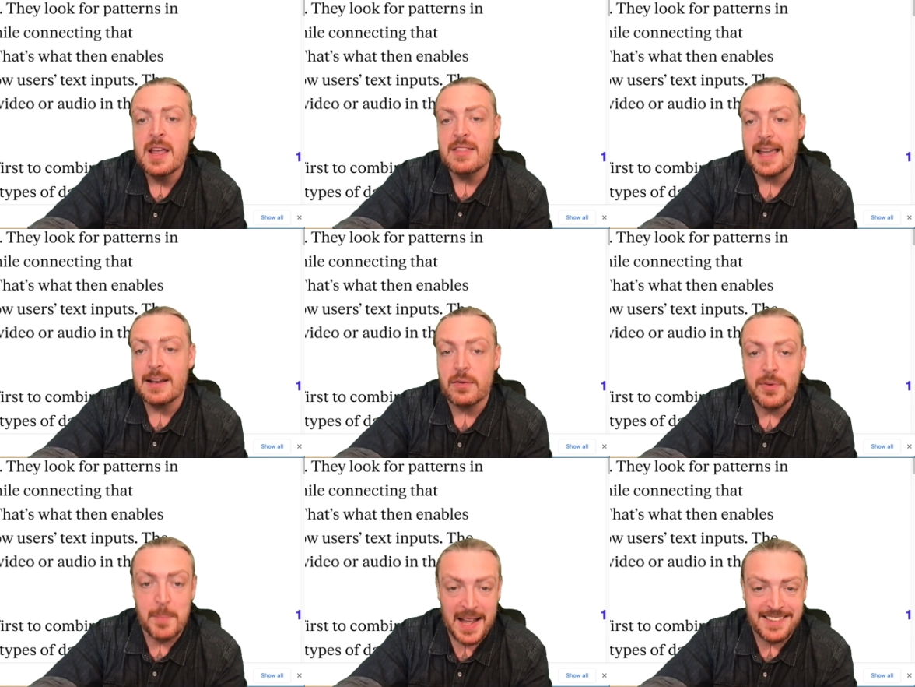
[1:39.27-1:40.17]
They look for
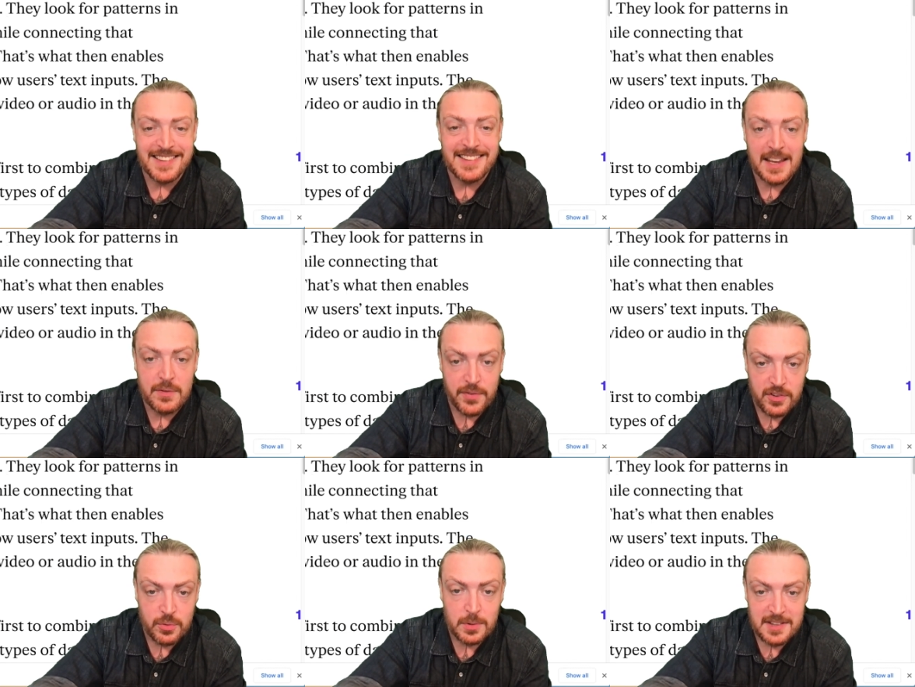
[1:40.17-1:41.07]
patterns in
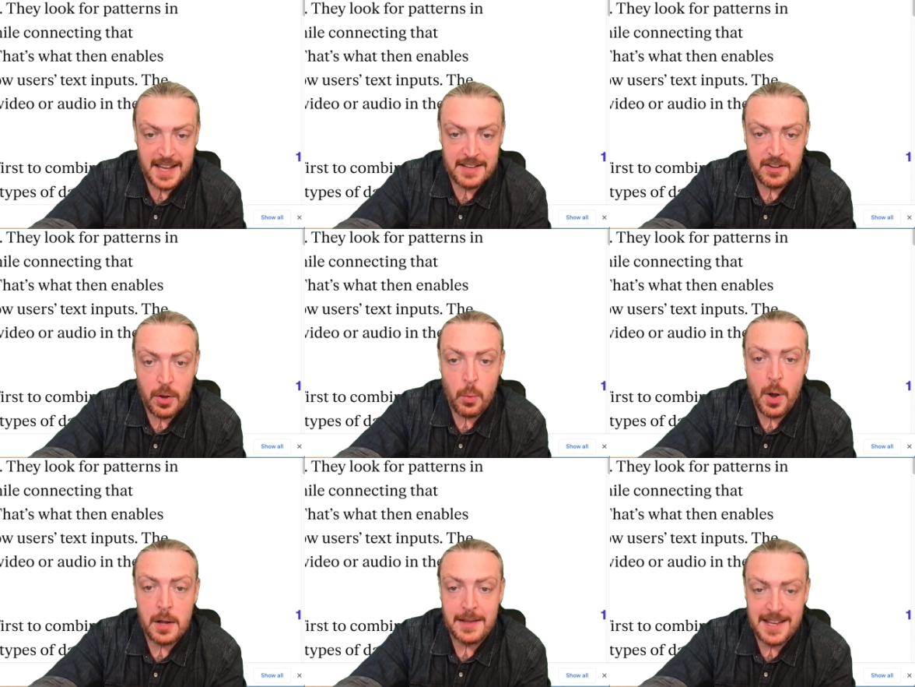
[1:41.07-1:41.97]
visual data
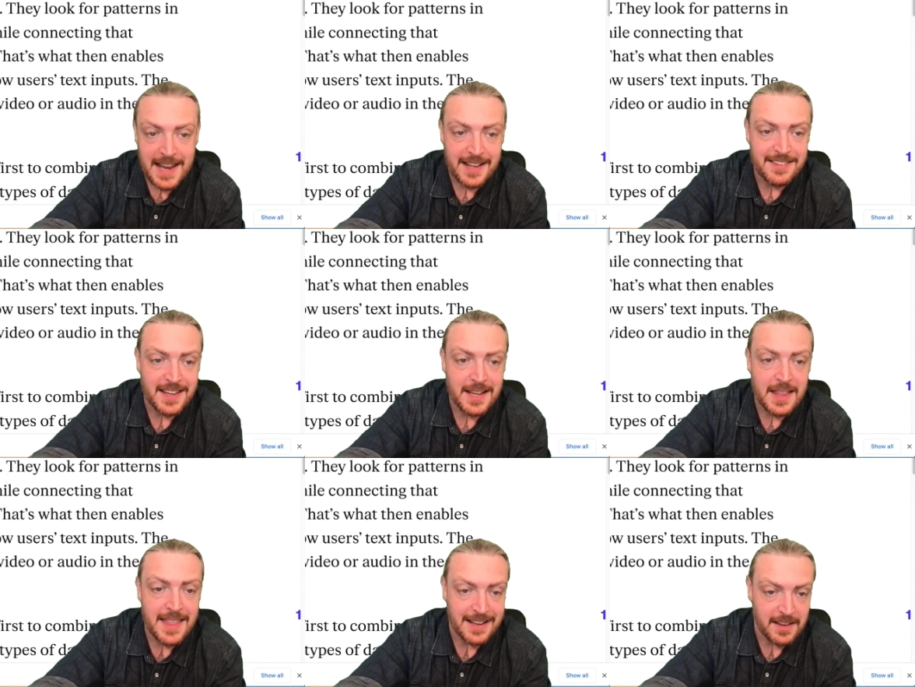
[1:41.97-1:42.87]
while connecting
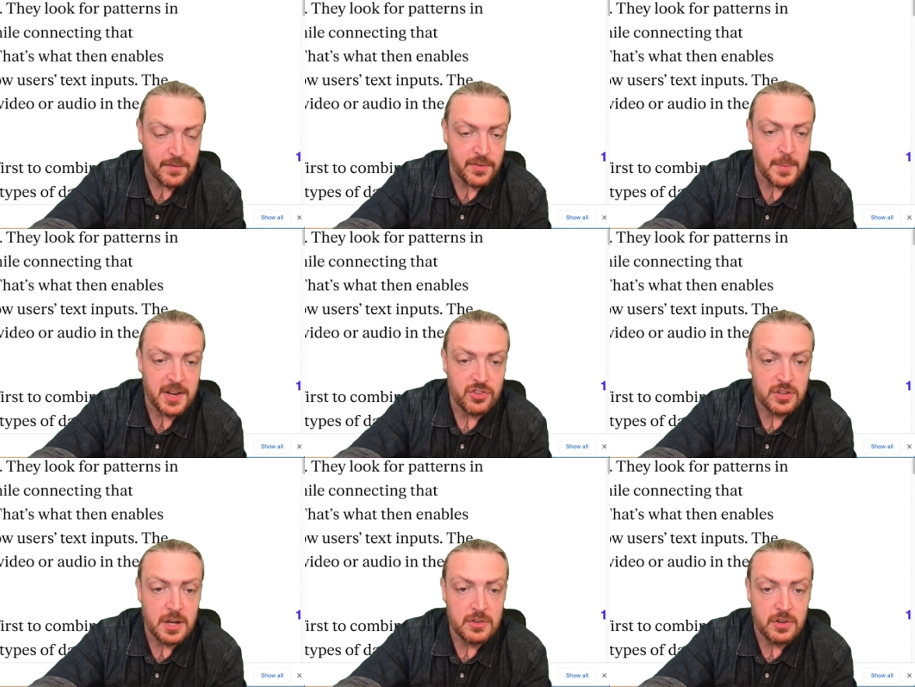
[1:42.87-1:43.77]
that
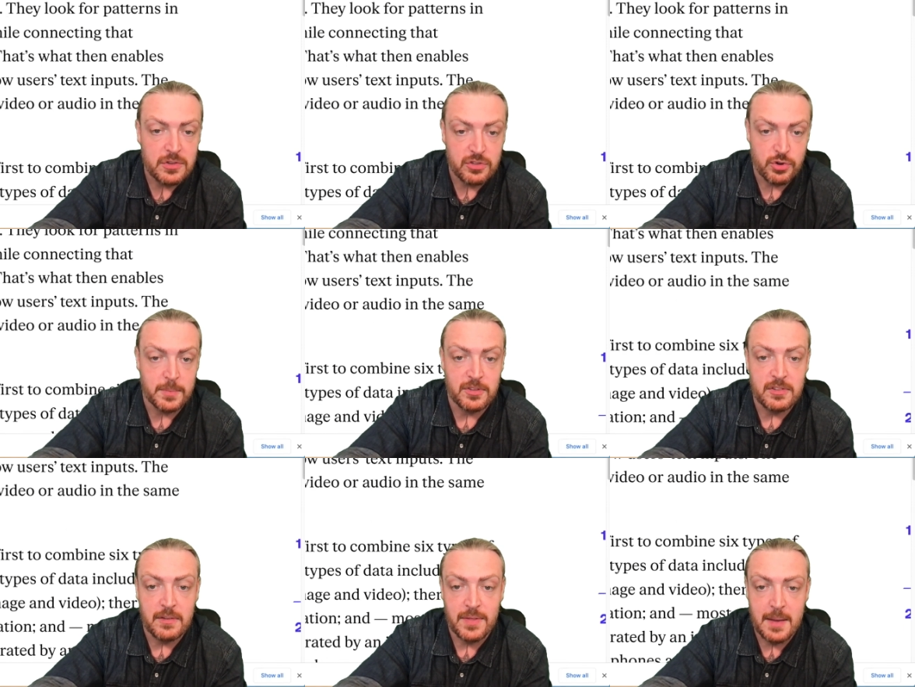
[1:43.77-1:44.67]
information to
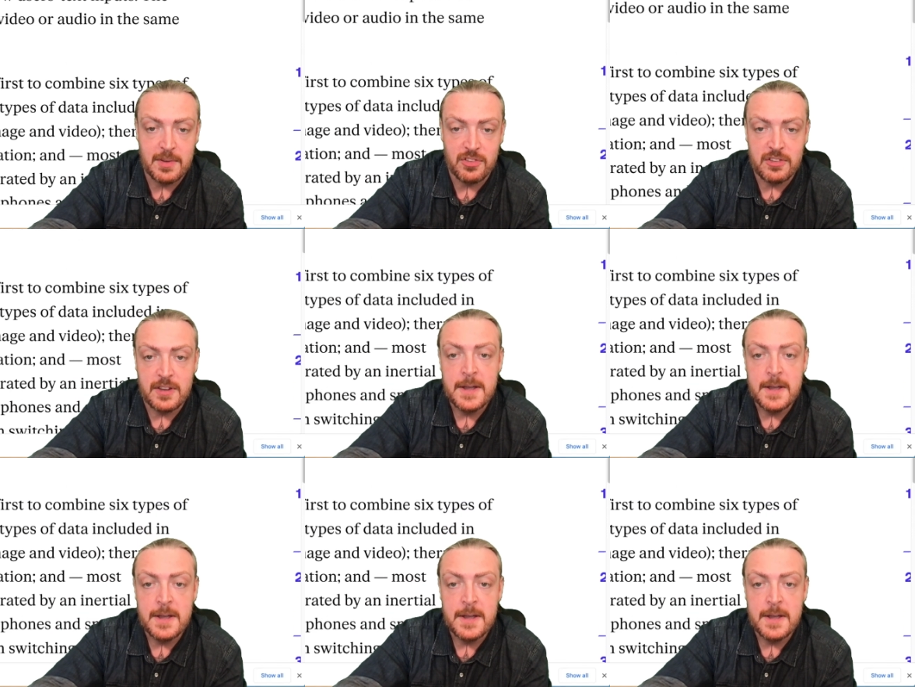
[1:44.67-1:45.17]
descriptions of the images.